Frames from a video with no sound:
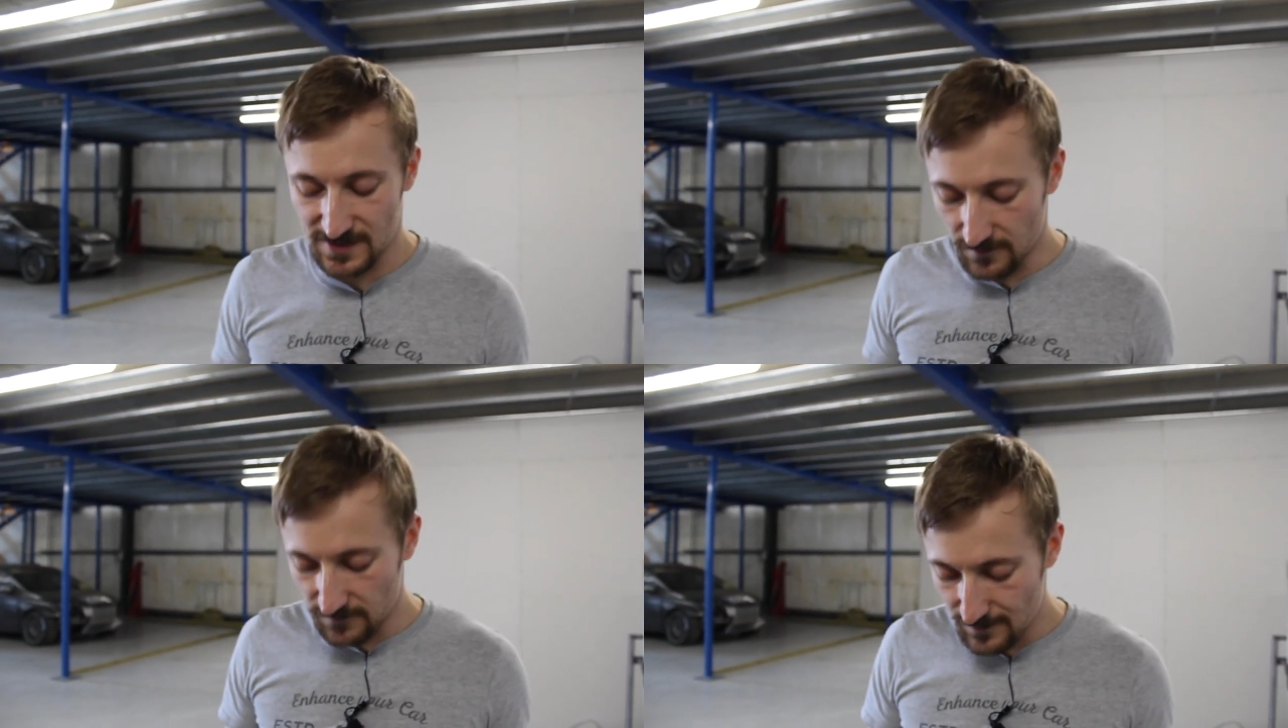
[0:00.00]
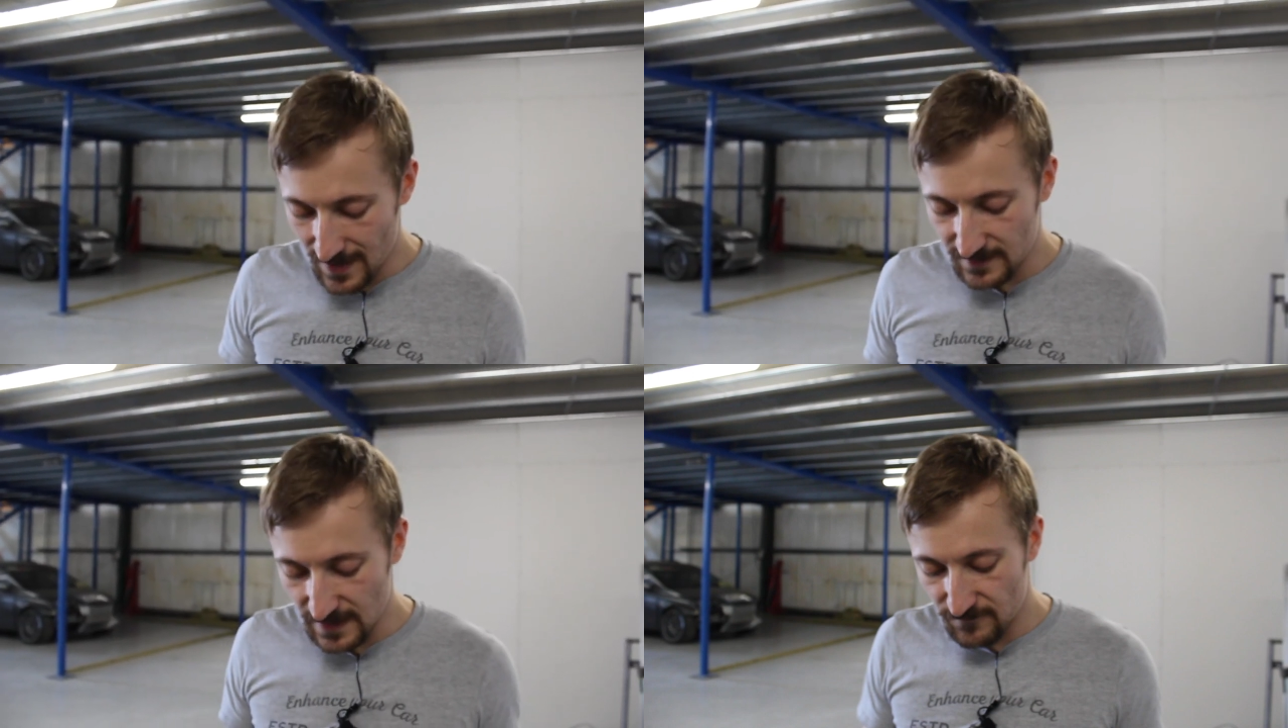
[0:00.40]
So
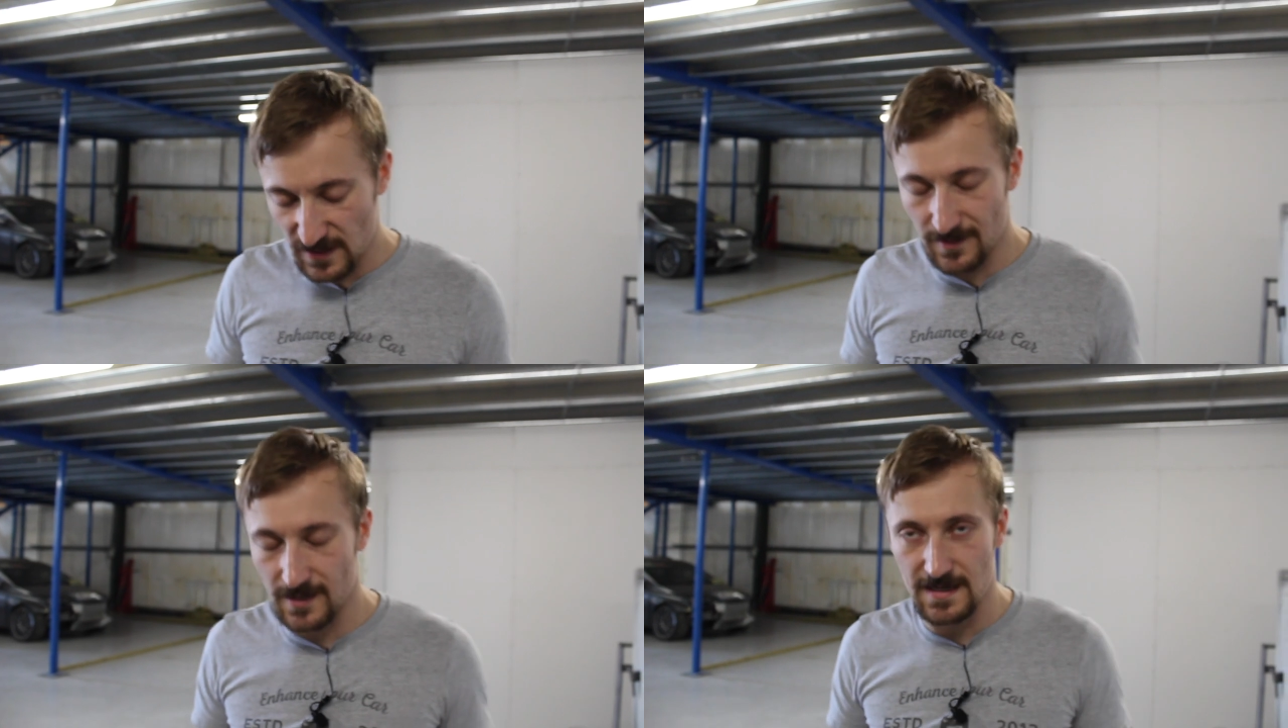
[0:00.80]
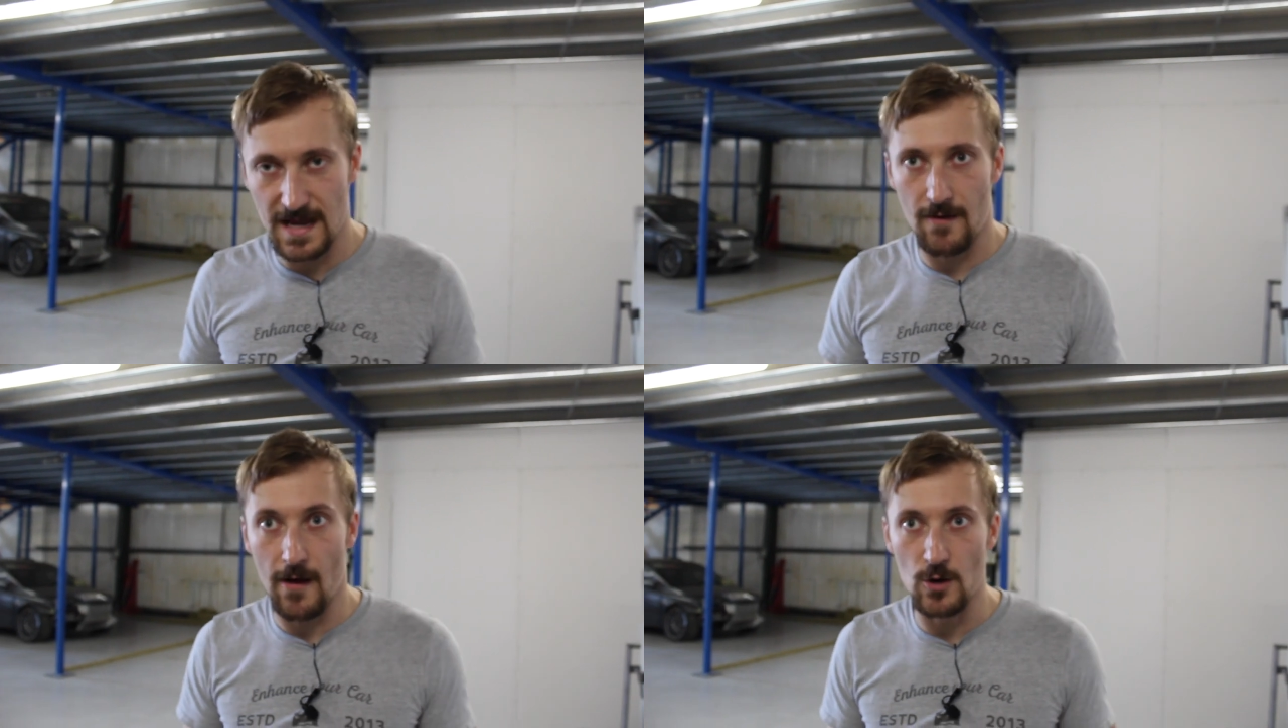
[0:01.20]
V-band in, V-band
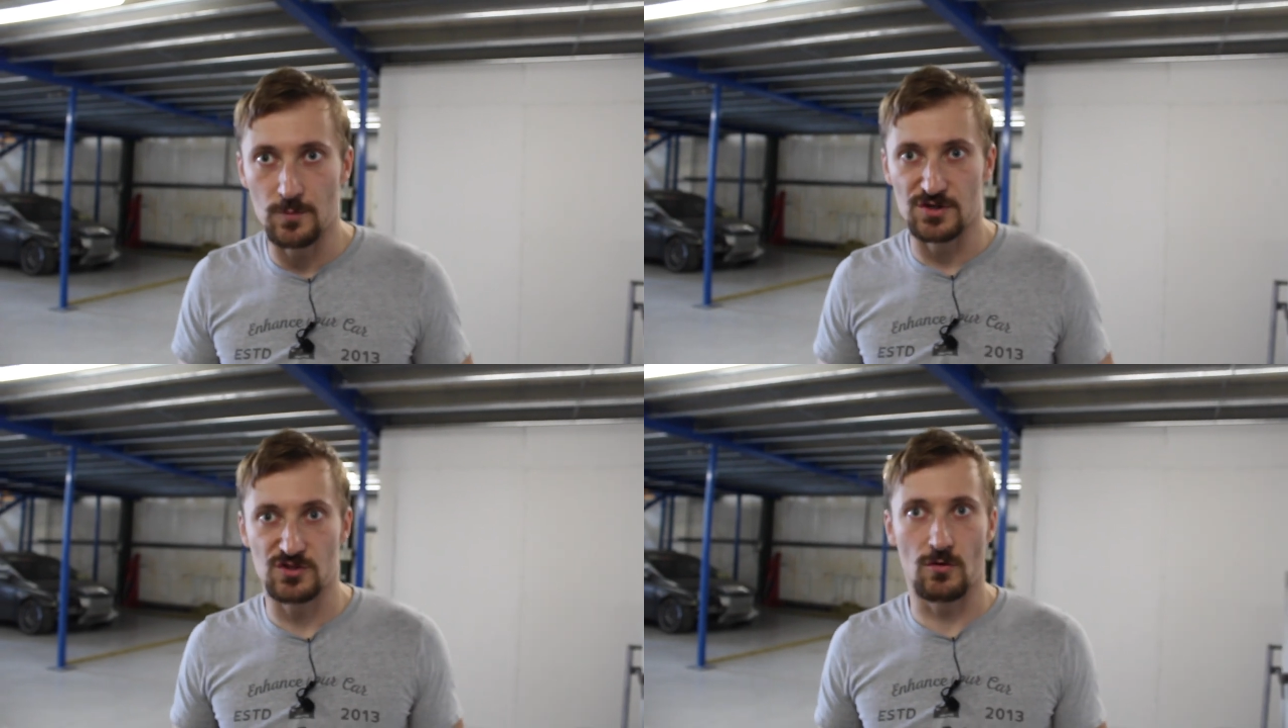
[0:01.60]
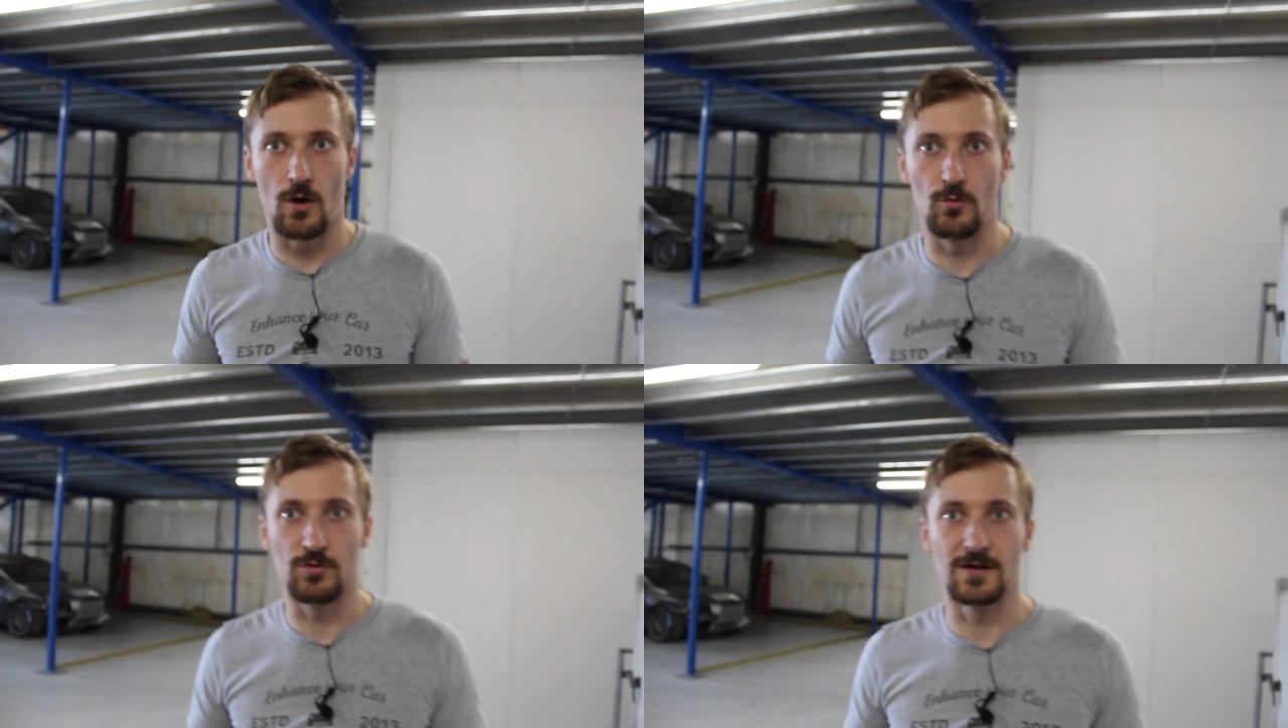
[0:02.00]
out, open scroll,